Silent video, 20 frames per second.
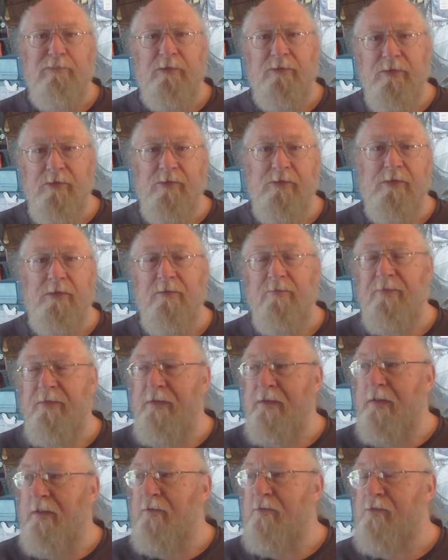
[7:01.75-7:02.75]
producing the
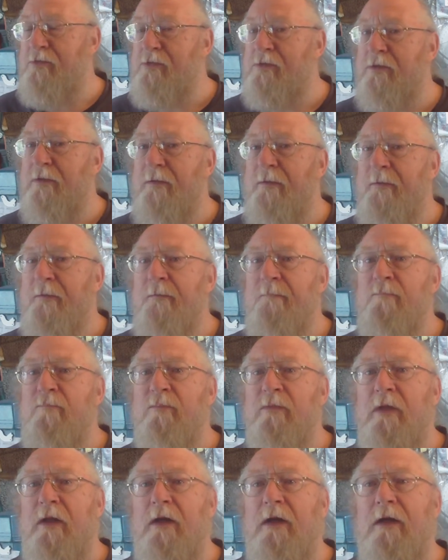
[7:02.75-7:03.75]
videos,
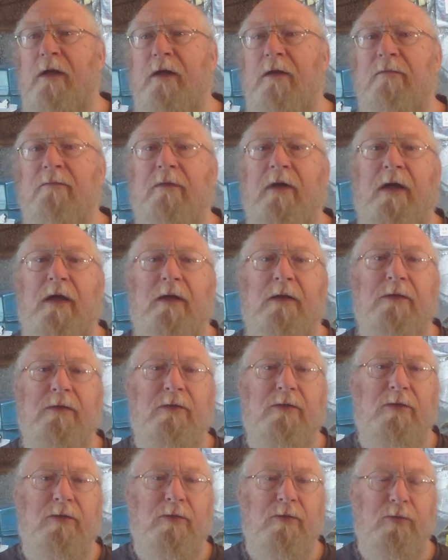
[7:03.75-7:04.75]
I
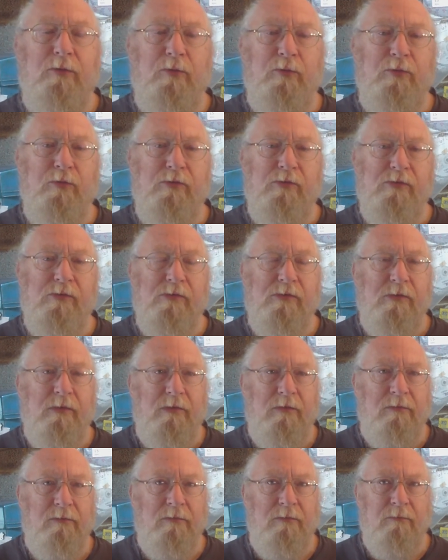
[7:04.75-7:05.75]
use,
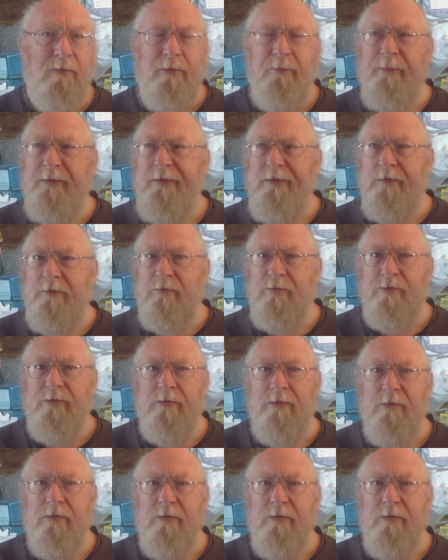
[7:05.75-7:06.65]
what do I use?